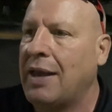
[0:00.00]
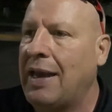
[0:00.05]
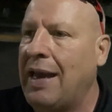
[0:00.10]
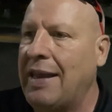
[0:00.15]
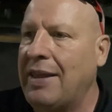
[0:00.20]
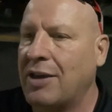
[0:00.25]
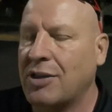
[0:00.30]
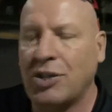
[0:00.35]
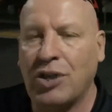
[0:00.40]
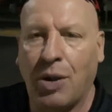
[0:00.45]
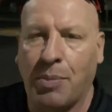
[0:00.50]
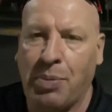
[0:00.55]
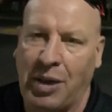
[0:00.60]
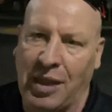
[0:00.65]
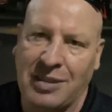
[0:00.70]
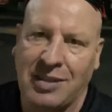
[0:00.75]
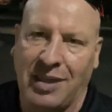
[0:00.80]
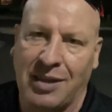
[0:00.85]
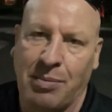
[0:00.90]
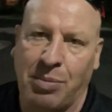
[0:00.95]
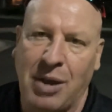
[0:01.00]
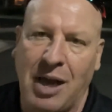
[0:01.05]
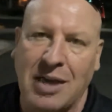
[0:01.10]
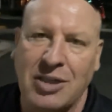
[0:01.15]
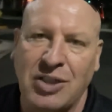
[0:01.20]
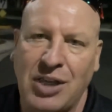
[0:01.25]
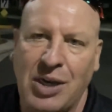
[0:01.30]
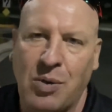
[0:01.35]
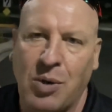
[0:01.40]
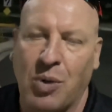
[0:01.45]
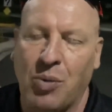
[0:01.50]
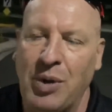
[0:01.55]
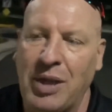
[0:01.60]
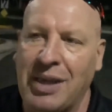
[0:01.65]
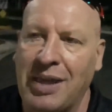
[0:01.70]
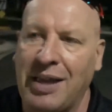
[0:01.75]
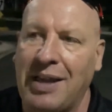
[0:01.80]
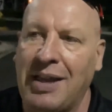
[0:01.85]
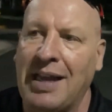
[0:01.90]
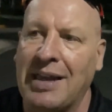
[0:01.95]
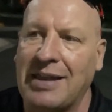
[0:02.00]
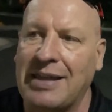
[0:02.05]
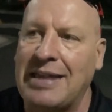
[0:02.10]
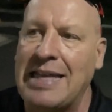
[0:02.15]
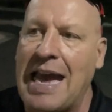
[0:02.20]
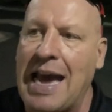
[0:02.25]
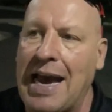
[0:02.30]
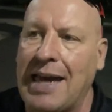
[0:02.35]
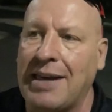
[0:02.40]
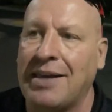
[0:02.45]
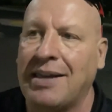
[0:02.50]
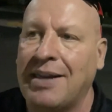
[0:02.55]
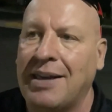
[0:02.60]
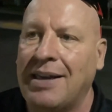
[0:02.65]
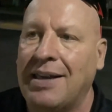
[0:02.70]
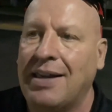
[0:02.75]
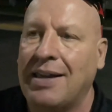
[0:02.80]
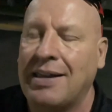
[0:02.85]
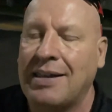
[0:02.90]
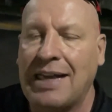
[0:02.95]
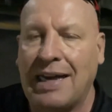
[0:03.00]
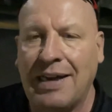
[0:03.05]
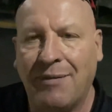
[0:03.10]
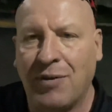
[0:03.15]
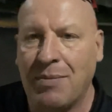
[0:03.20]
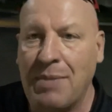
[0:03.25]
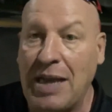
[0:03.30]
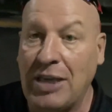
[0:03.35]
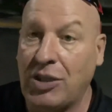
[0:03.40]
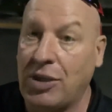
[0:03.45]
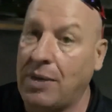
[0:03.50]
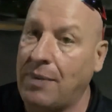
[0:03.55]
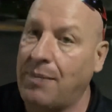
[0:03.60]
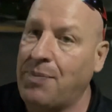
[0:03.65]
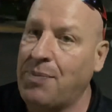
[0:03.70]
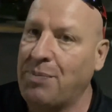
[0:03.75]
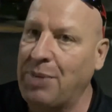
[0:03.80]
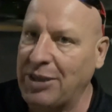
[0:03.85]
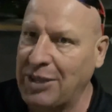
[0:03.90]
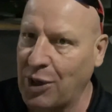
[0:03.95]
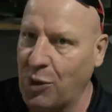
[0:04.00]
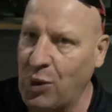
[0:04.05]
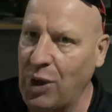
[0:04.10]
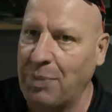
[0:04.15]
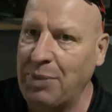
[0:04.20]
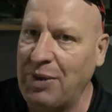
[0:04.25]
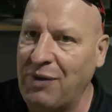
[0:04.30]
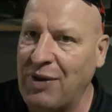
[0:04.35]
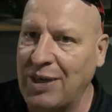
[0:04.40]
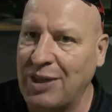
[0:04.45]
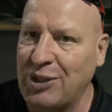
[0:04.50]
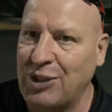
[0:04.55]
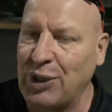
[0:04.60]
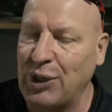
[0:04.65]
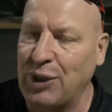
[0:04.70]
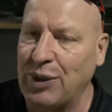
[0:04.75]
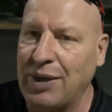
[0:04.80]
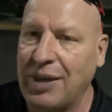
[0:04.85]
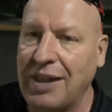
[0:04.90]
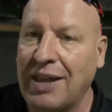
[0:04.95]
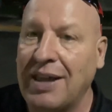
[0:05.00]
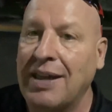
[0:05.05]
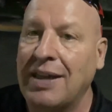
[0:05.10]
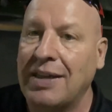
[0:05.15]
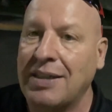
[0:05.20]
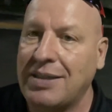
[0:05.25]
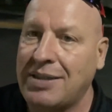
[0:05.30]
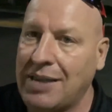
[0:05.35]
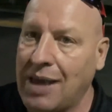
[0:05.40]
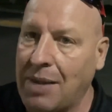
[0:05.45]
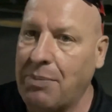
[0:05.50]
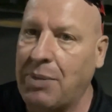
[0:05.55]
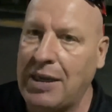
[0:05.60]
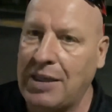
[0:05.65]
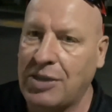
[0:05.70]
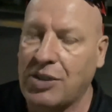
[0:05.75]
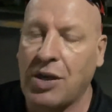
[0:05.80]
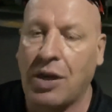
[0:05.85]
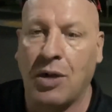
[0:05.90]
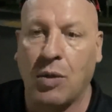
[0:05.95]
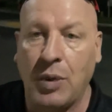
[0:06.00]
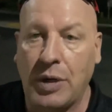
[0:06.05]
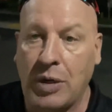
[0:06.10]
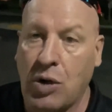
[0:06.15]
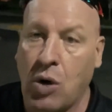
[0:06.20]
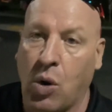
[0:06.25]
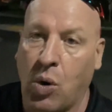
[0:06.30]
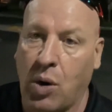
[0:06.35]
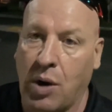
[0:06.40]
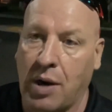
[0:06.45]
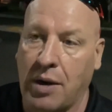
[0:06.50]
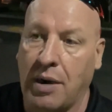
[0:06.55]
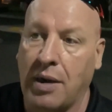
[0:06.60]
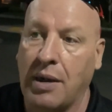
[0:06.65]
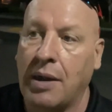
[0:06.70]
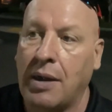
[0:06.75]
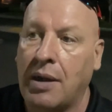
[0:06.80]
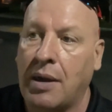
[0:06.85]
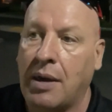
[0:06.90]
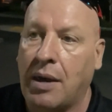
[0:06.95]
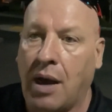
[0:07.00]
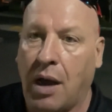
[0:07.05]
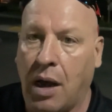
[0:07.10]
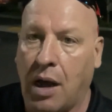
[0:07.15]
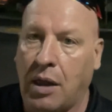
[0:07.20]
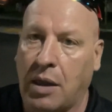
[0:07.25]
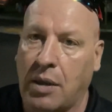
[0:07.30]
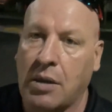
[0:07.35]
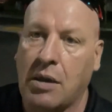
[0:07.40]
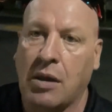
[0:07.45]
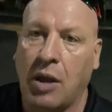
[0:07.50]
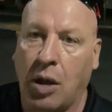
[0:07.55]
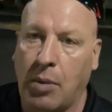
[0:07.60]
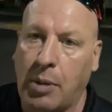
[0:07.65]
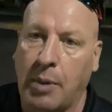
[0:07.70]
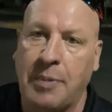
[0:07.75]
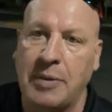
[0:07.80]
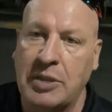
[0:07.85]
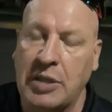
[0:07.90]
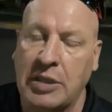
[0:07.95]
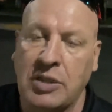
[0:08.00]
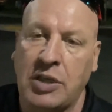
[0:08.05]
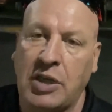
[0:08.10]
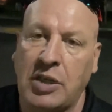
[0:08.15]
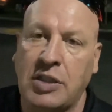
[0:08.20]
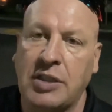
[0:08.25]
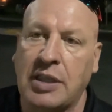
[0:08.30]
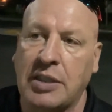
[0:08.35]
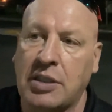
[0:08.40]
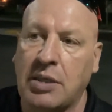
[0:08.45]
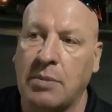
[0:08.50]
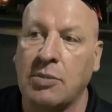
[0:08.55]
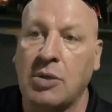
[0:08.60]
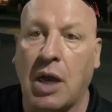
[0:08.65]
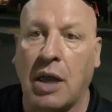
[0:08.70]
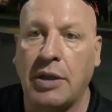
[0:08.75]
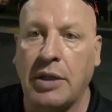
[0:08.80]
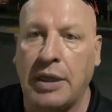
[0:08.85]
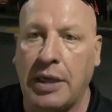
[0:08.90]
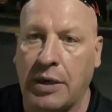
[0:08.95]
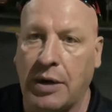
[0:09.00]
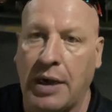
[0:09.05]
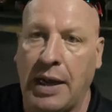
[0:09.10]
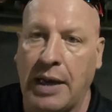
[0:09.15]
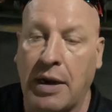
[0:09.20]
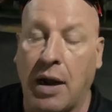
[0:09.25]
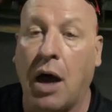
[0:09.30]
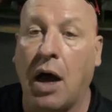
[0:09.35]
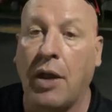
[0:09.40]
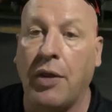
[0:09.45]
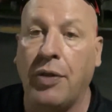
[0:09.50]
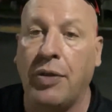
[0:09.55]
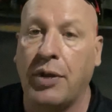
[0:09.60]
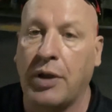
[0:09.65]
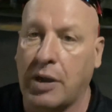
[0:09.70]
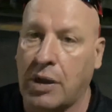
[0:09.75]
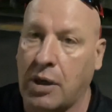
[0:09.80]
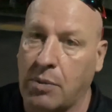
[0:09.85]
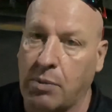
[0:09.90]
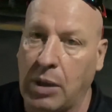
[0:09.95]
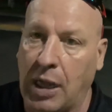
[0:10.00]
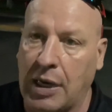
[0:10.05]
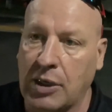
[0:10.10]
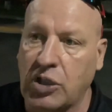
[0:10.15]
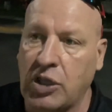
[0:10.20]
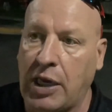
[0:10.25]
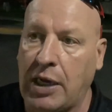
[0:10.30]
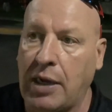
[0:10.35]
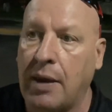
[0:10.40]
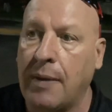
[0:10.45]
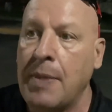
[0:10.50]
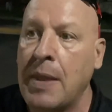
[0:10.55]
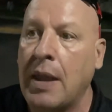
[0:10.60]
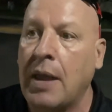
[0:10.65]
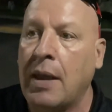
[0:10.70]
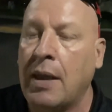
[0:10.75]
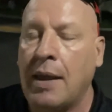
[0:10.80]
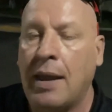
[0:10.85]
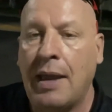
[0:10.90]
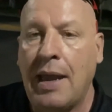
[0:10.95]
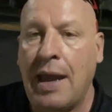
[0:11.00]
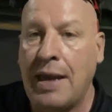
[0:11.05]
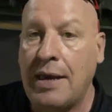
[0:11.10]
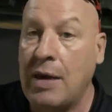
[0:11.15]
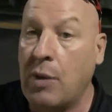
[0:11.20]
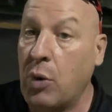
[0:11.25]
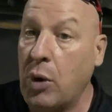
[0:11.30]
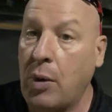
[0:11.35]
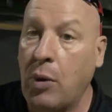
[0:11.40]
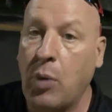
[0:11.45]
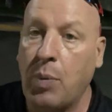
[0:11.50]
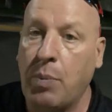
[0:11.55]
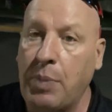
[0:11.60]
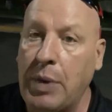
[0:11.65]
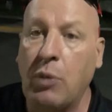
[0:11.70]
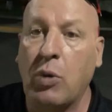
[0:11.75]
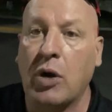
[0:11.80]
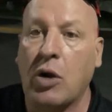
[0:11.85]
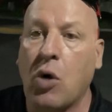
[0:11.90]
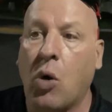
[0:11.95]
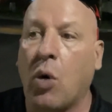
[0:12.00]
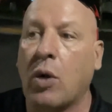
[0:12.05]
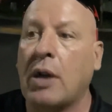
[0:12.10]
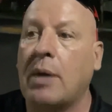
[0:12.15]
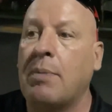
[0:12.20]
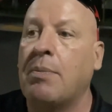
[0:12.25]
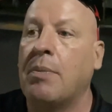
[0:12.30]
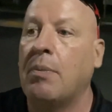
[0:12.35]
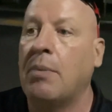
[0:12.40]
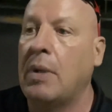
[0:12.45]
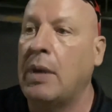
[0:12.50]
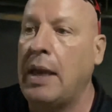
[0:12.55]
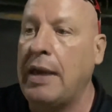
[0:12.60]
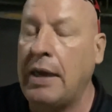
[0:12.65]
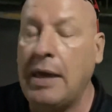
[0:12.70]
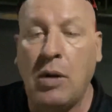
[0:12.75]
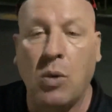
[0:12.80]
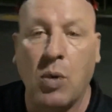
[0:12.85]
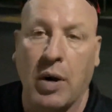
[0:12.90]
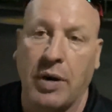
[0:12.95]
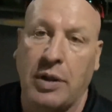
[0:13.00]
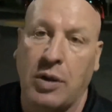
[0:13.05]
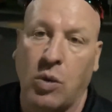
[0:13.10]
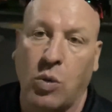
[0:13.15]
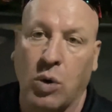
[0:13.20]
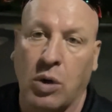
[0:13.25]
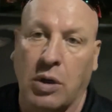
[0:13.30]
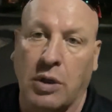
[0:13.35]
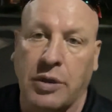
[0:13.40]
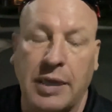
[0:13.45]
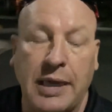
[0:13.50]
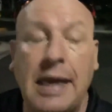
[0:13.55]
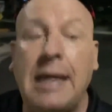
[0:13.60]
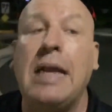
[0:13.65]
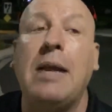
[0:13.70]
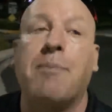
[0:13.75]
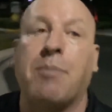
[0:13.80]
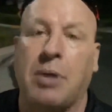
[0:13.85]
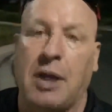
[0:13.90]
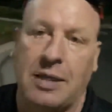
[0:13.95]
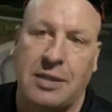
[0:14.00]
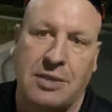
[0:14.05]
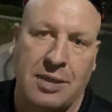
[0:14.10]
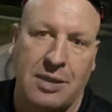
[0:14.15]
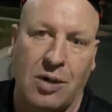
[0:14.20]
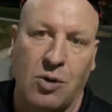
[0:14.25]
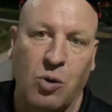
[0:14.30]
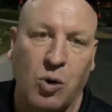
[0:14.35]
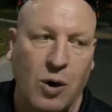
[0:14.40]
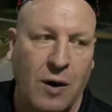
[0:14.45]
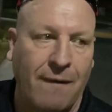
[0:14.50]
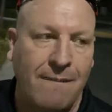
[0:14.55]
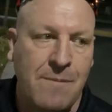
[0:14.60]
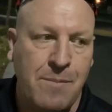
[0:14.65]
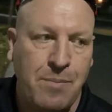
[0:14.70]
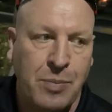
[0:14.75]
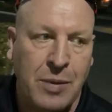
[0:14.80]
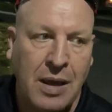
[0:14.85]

And there's no place on the blockchain where we can get that information, but there will be very soon. Somebody's gonna record all global positioning systems on the internet, on the blockchain. And they will be recorded anywhere in the world, any place in the world.